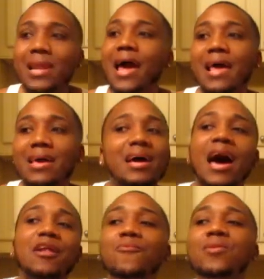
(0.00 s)
Like,
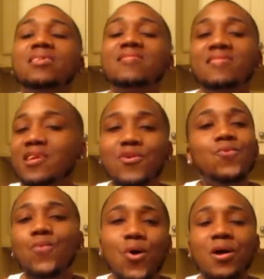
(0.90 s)
I don't want to see
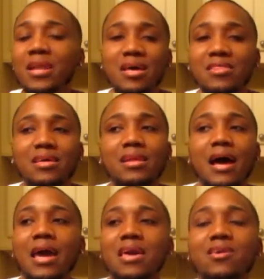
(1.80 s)
you on nothing.
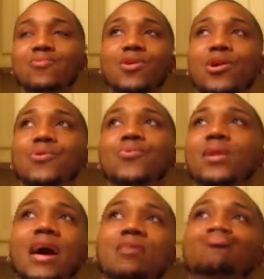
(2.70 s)
Like, you know,
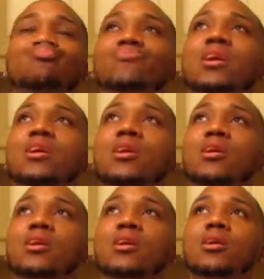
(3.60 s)
like
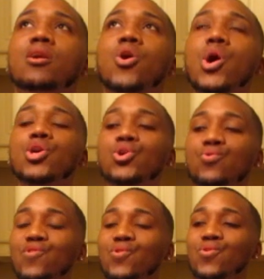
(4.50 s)
on
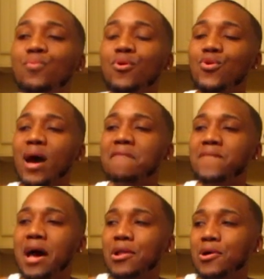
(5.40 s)
YouTube, who do I
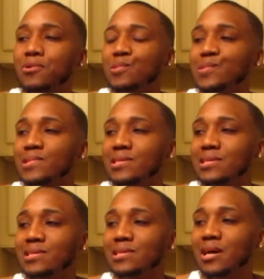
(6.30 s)
follow?
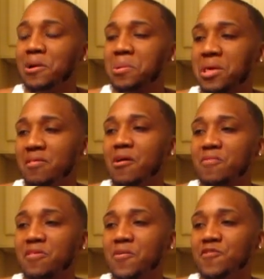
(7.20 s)
on
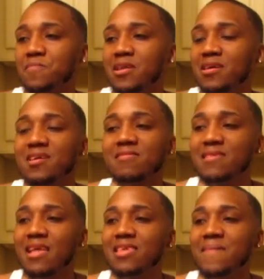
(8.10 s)
on social media because
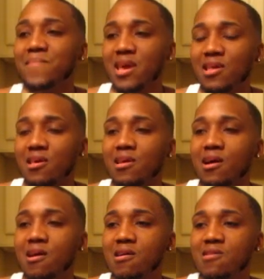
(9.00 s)
it's not that many.
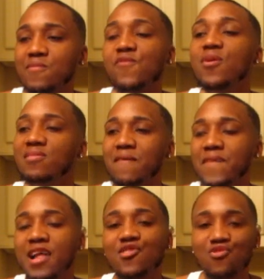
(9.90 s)
Um, of course I
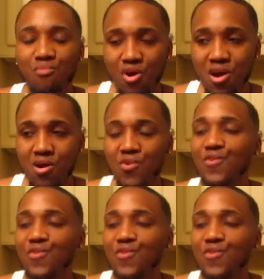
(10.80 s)
follow Jamar.